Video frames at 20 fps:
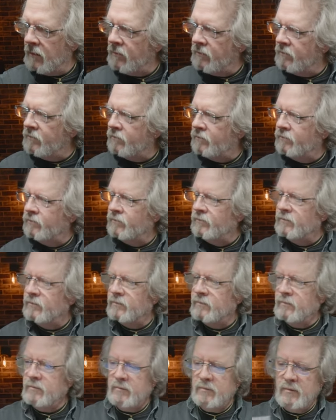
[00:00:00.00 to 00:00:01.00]

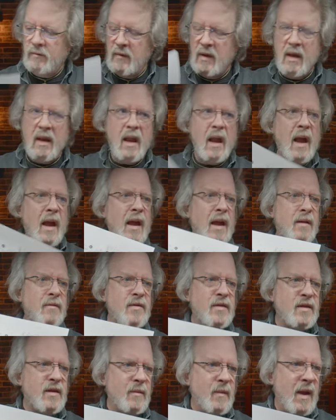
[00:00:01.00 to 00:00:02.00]
I have a
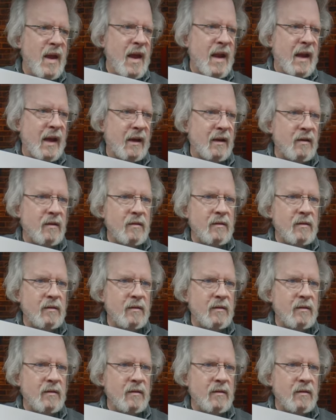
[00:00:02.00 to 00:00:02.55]
schematic.